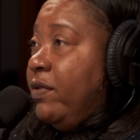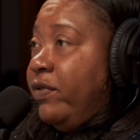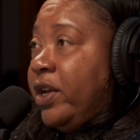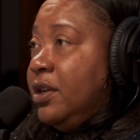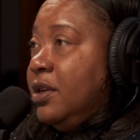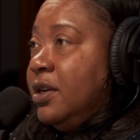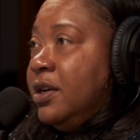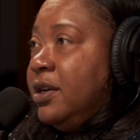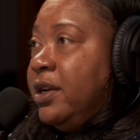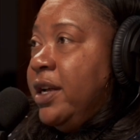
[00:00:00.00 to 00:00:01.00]
fun,
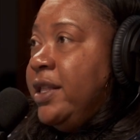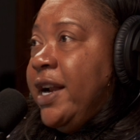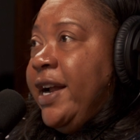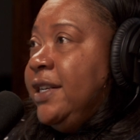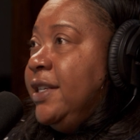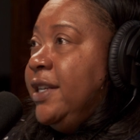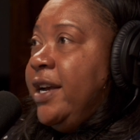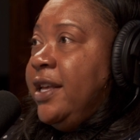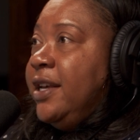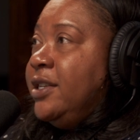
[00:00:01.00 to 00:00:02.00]
then I hate to tell
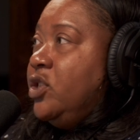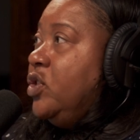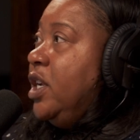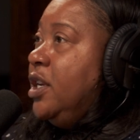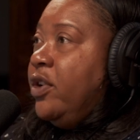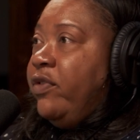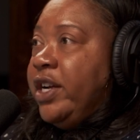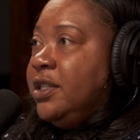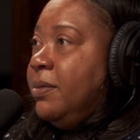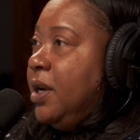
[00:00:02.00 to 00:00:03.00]
you this, you need to go
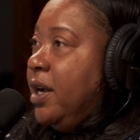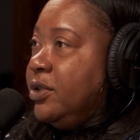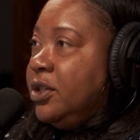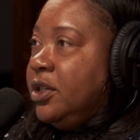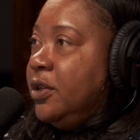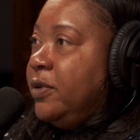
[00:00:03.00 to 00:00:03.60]
find something else to do.